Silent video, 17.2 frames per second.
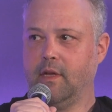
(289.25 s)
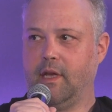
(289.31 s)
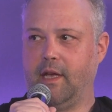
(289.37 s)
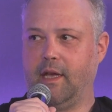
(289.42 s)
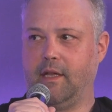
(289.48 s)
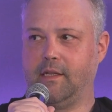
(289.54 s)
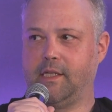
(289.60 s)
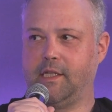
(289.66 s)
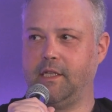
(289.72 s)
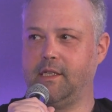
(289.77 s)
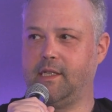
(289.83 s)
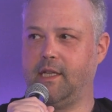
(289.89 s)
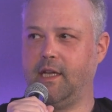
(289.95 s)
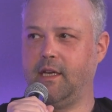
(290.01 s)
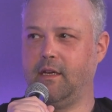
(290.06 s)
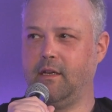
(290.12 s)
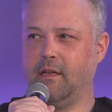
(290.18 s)
And since
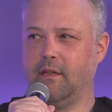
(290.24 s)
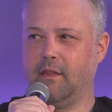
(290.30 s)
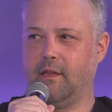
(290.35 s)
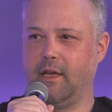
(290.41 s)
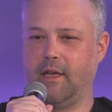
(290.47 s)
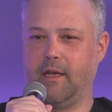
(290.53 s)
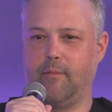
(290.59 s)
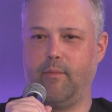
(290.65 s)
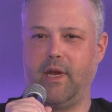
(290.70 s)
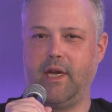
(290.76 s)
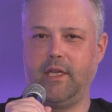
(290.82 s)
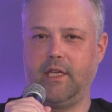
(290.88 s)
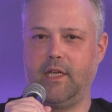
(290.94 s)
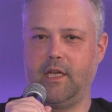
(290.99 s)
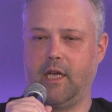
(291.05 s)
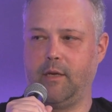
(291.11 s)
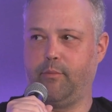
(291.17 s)
then, many
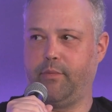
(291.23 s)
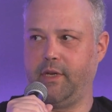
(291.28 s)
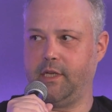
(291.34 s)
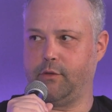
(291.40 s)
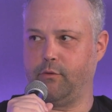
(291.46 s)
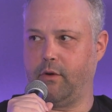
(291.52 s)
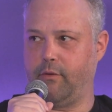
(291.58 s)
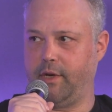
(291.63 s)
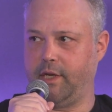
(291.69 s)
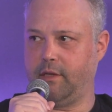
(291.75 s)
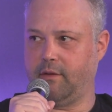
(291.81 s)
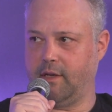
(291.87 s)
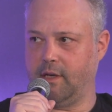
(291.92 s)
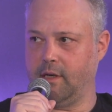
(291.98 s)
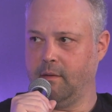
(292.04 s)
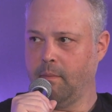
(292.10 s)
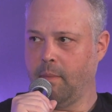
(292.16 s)
EIPs were
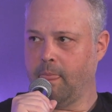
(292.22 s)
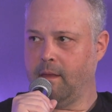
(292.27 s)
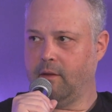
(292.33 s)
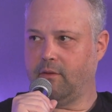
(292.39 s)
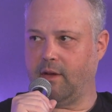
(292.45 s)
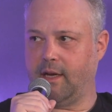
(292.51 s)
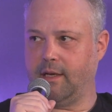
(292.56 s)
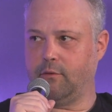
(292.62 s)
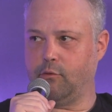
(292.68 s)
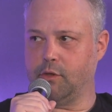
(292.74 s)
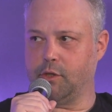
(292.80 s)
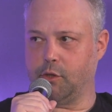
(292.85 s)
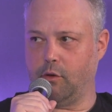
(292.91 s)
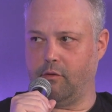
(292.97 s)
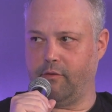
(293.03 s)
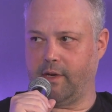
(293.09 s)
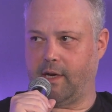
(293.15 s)
written trying to
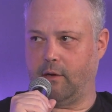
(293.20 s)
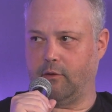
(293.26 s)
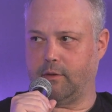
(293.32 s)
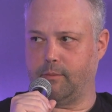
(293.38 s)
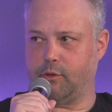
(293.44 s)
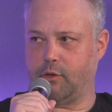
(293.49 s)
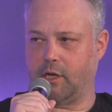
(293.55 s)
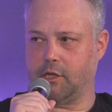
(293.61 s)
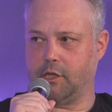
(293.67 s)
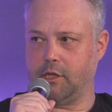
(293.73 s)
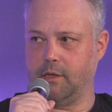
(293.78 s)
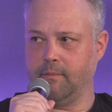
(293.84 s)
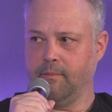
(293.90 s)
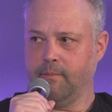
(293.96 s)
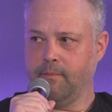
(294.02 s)
solve account abstraction.